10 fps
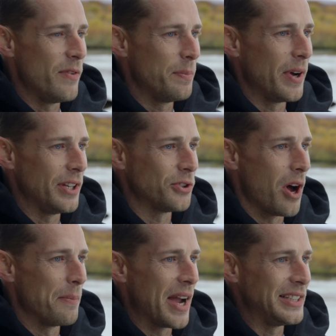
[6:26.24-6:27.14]
Everybody's
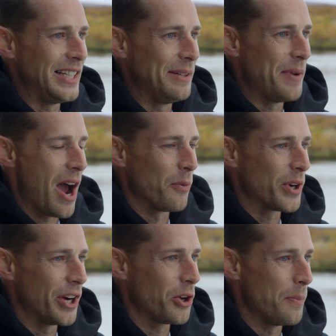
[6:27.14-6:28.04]
on my team now.
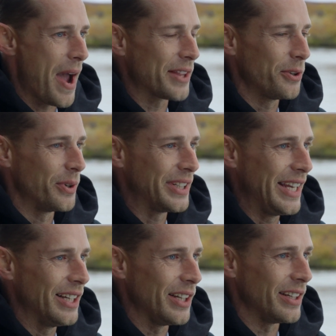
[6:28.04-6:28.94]
We're going to go back there and kill